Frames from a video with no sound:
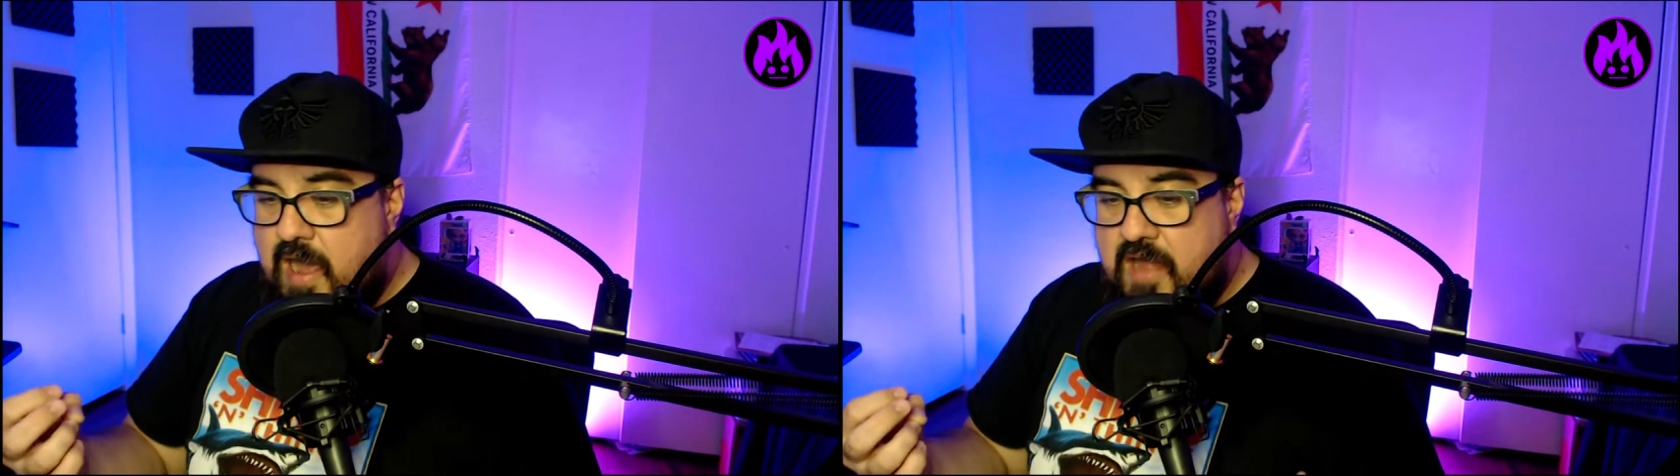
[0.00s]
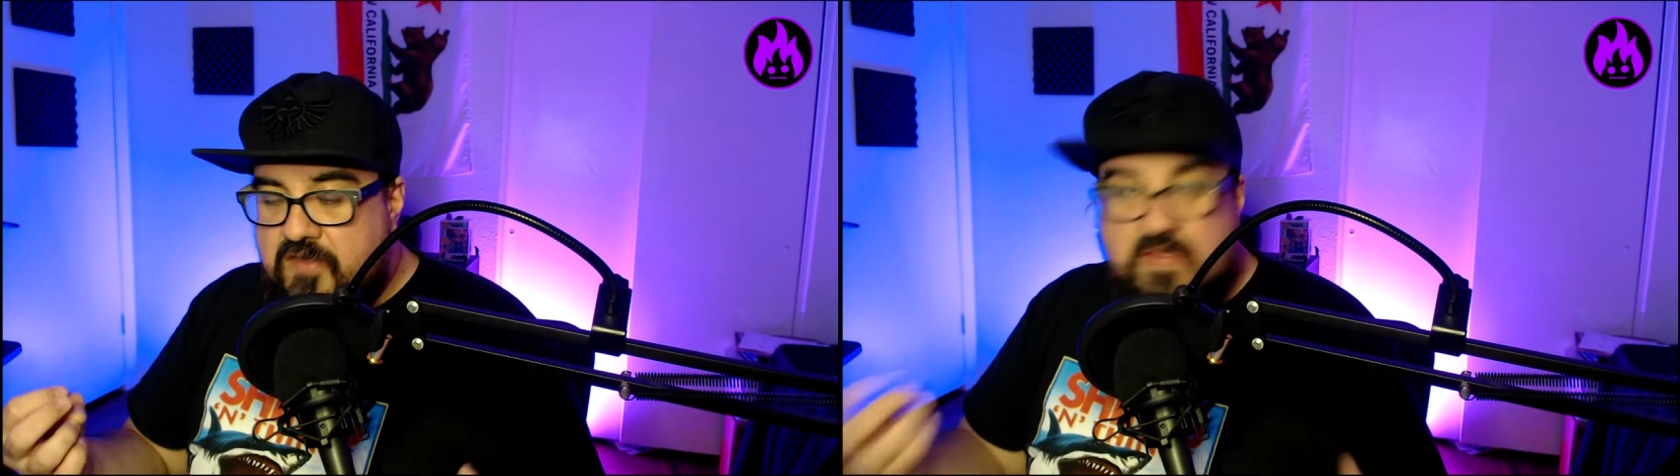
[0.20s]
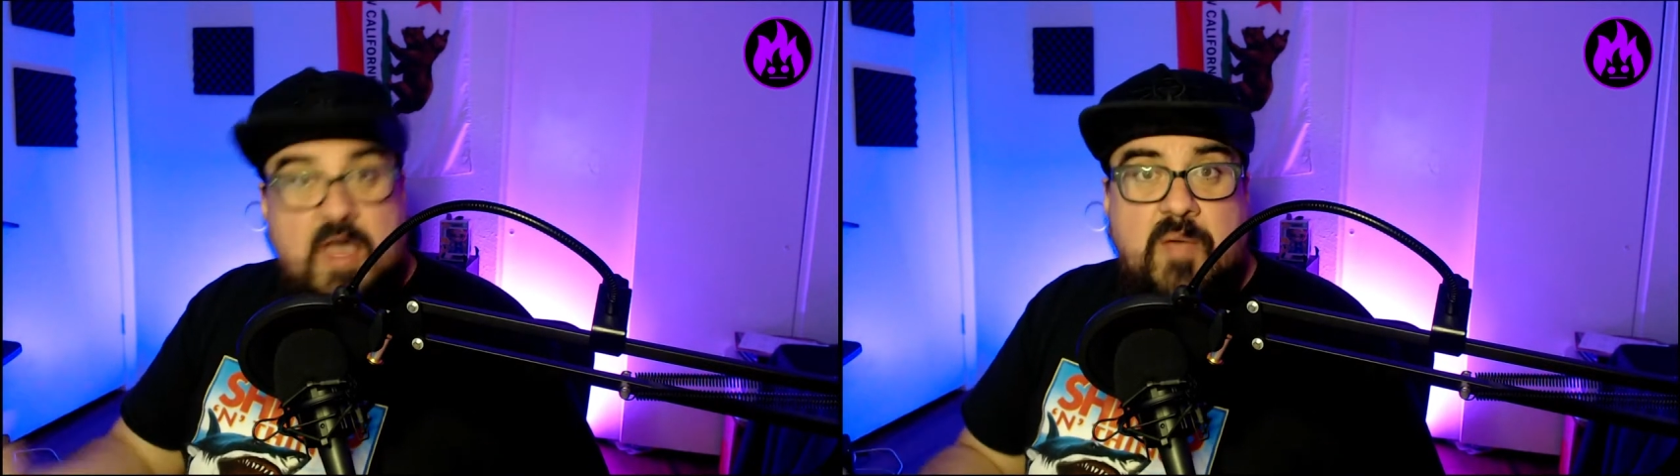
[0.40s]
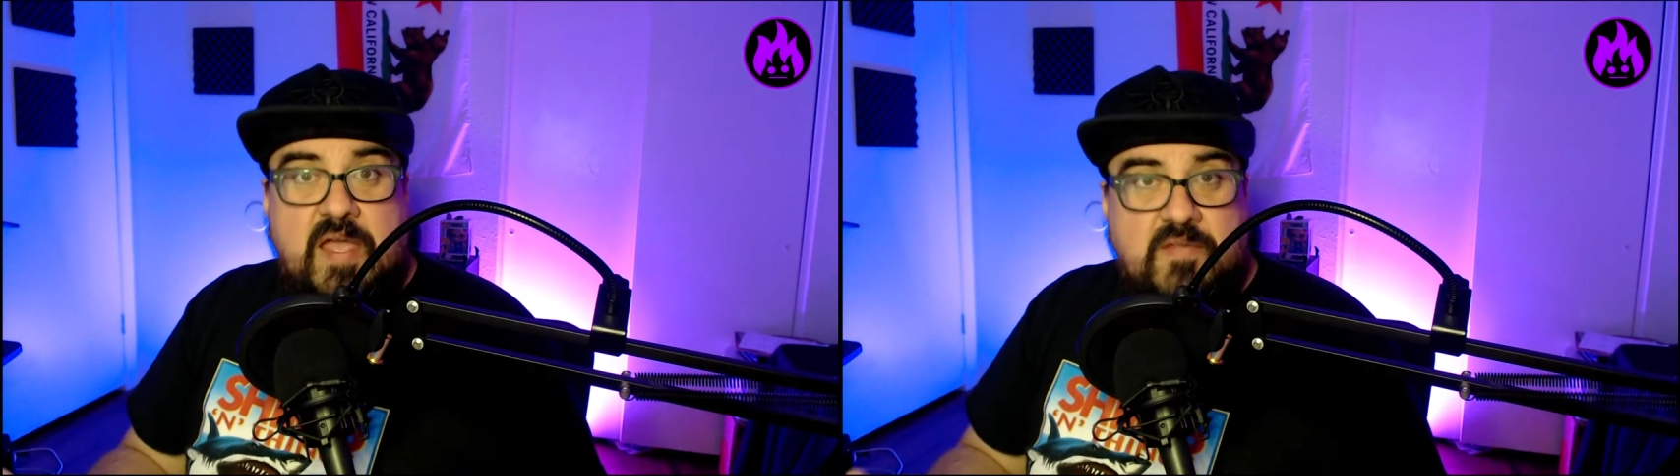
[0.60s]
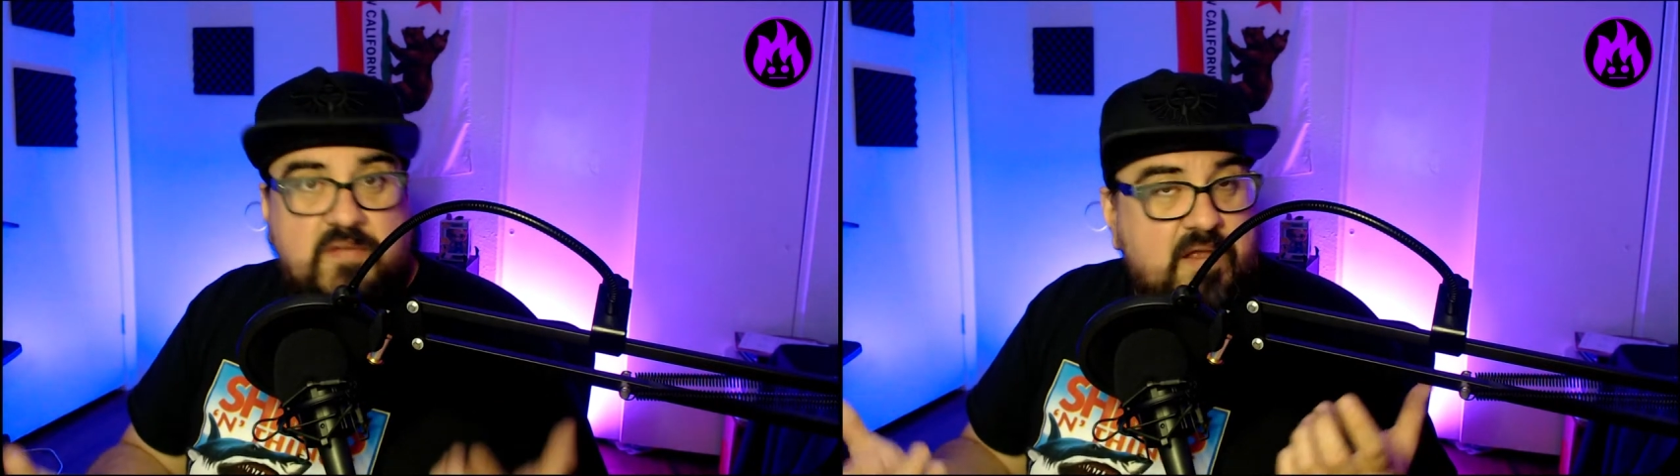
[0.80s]
So that
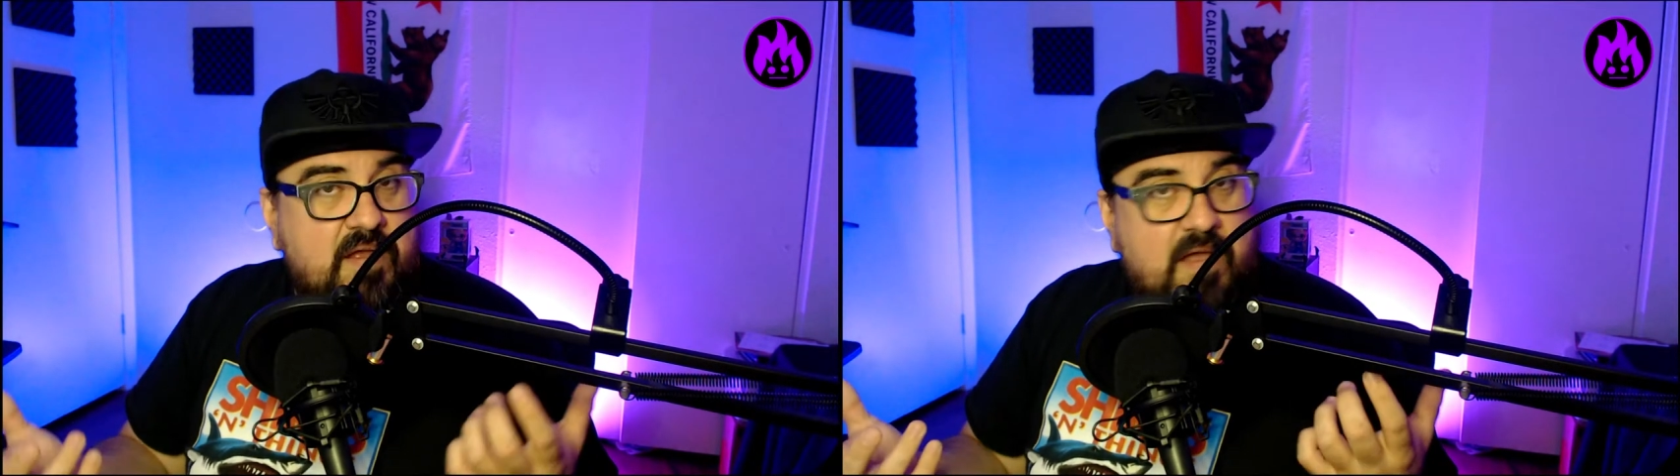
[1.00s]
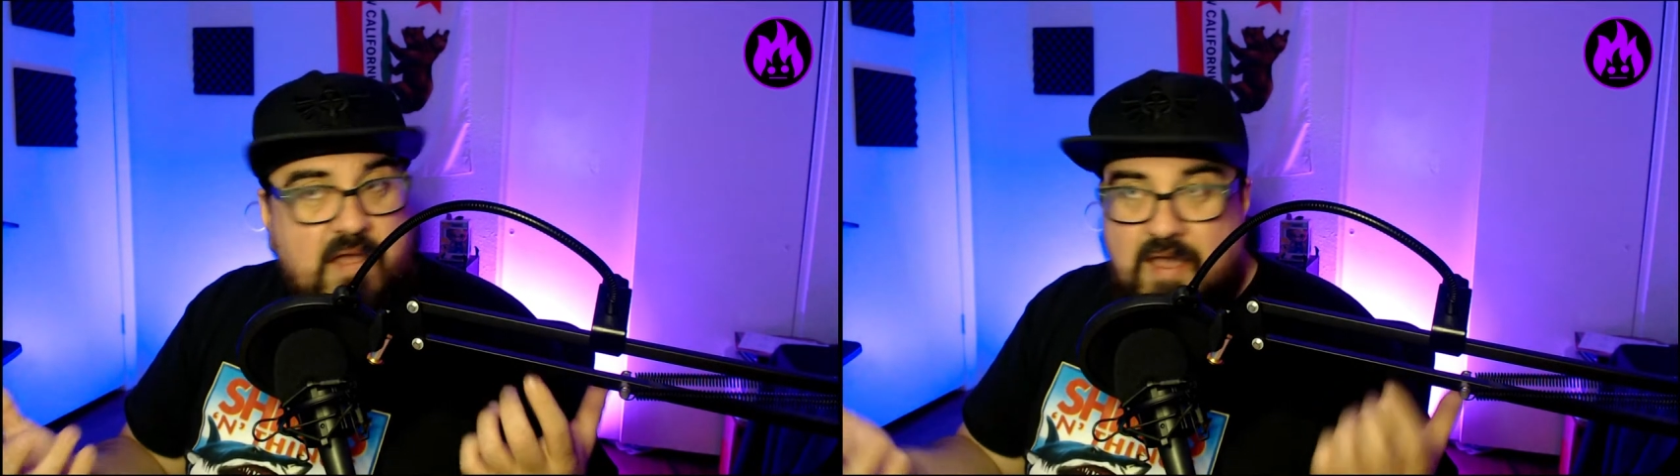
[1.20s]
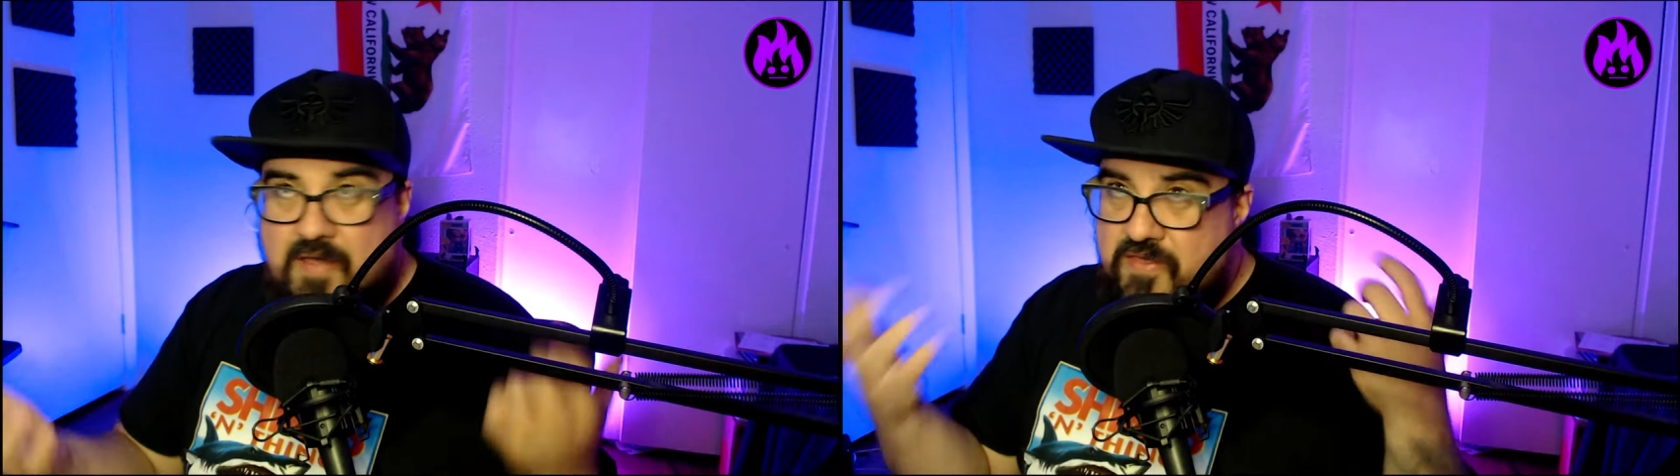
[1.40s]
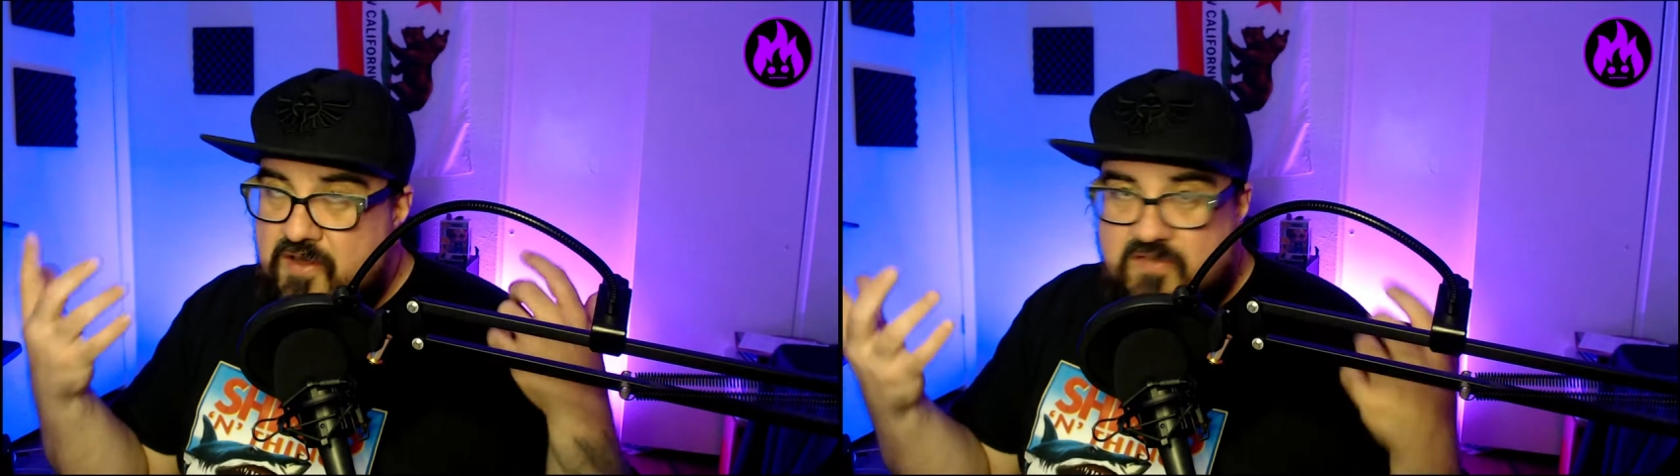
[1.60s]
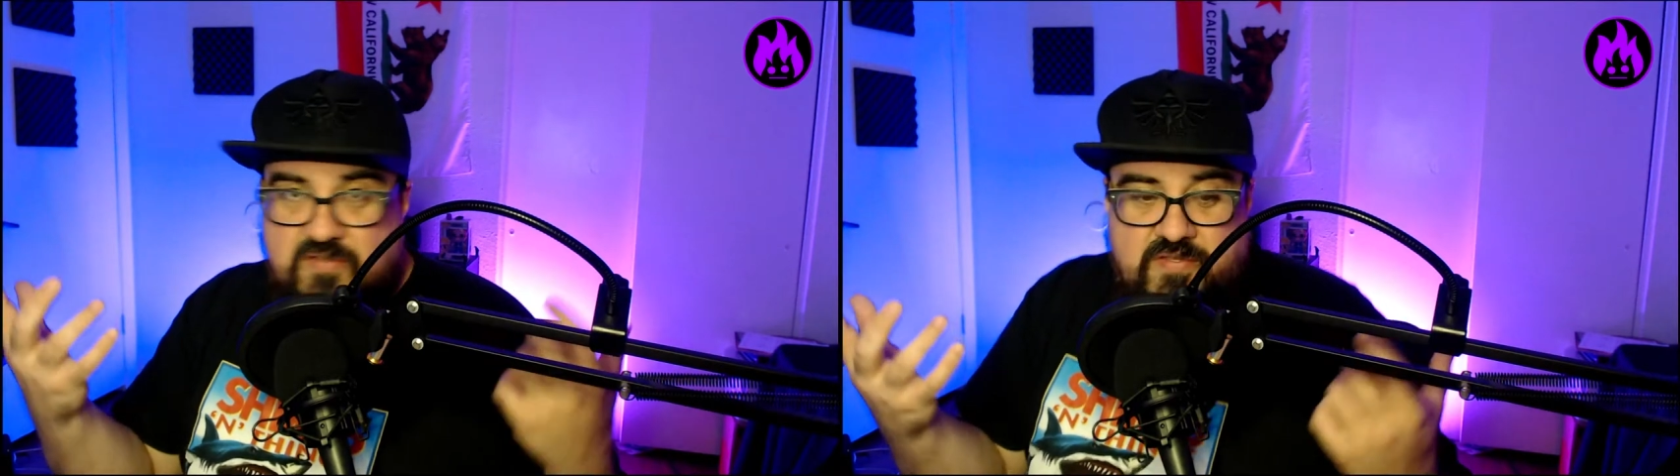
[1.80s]
way
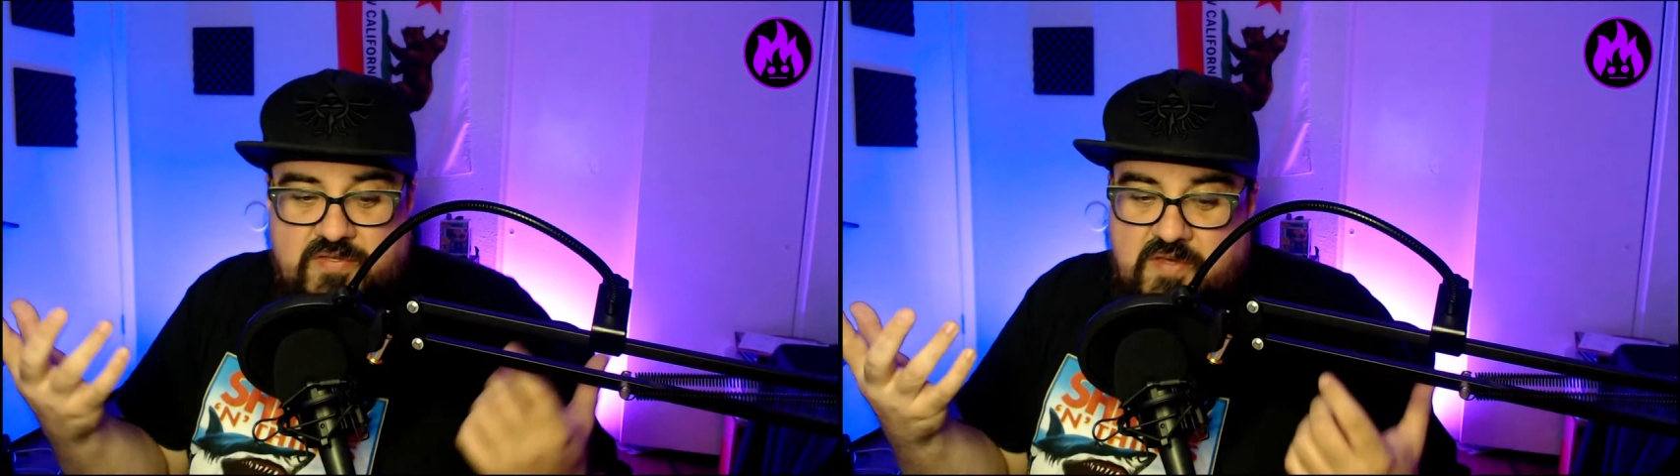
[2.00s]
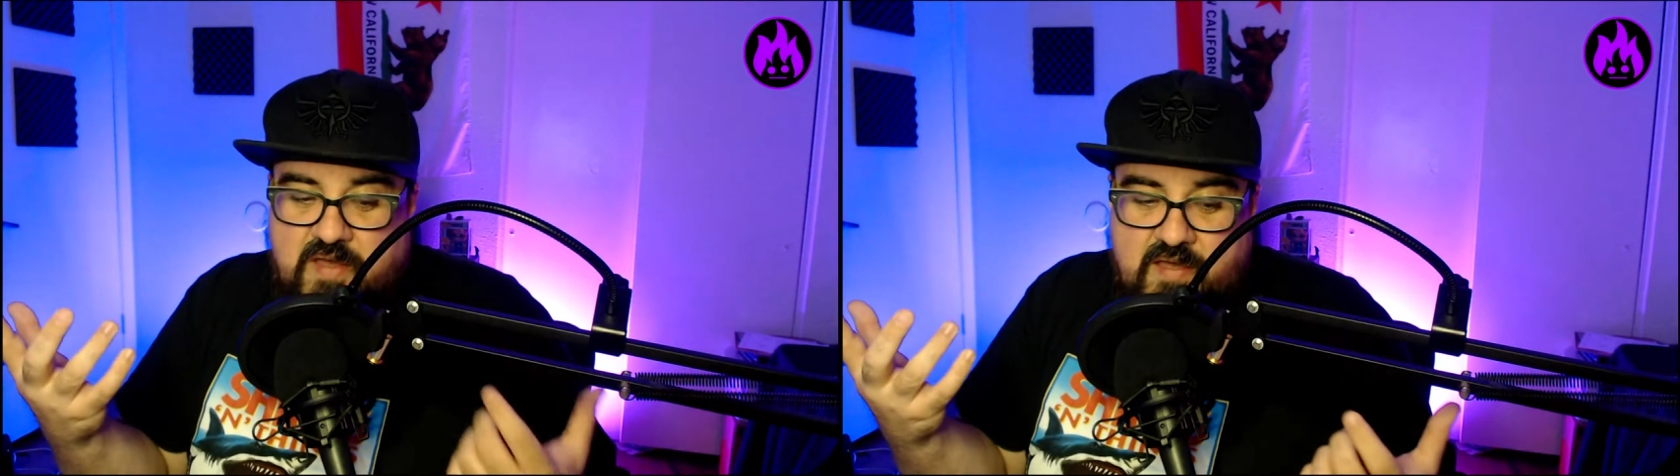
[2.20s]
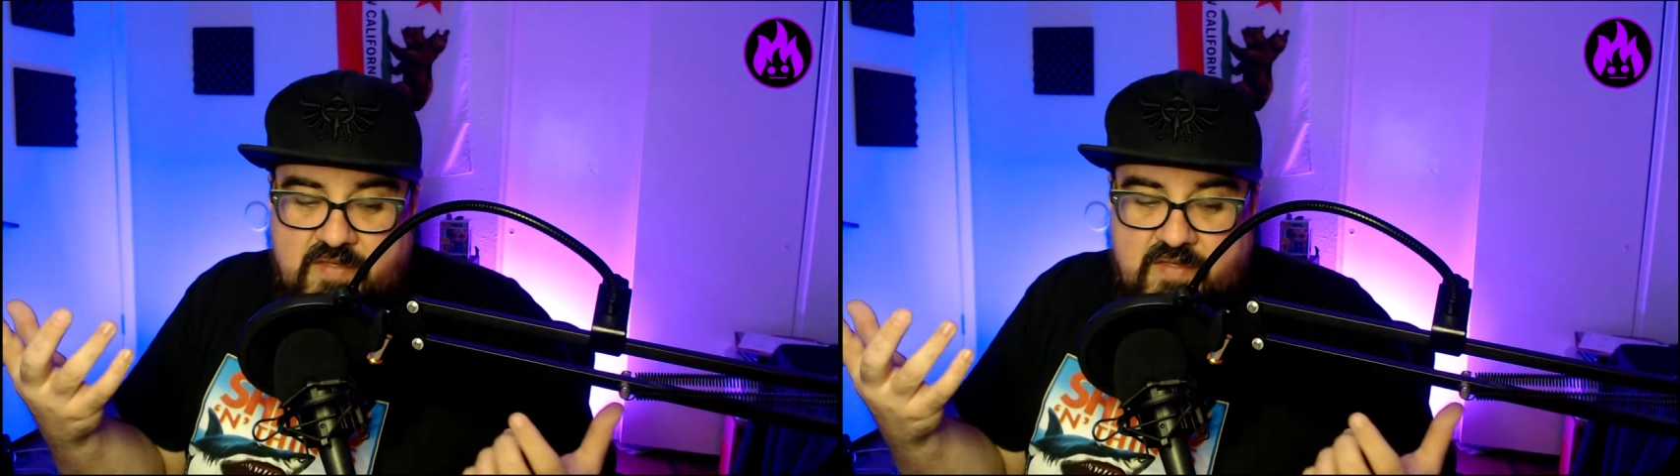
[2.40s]
the